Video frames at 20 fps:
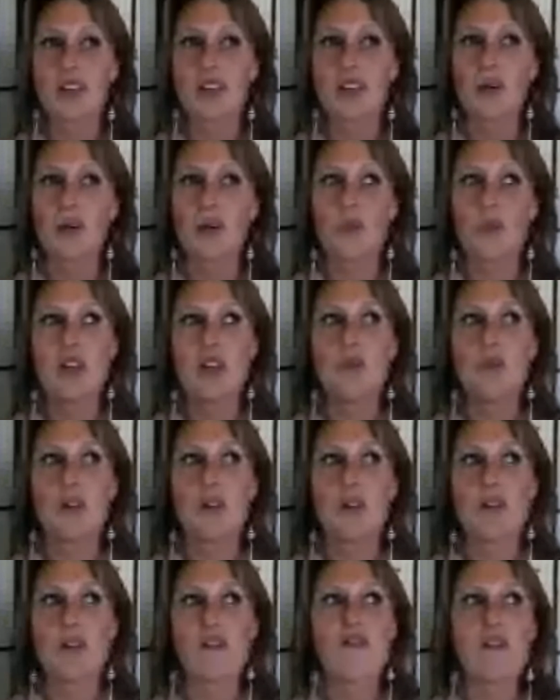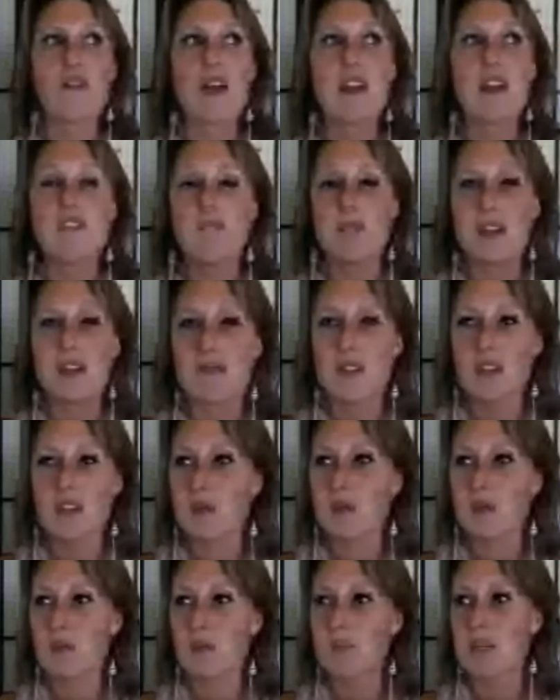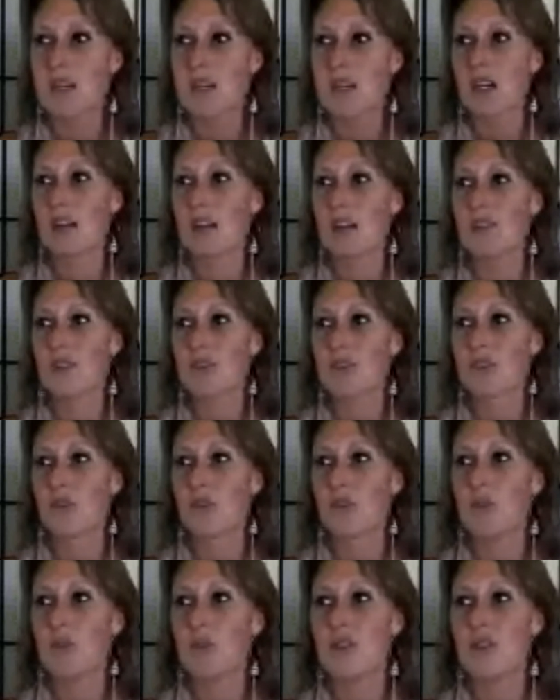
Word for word: you know we we're afraid of being visible because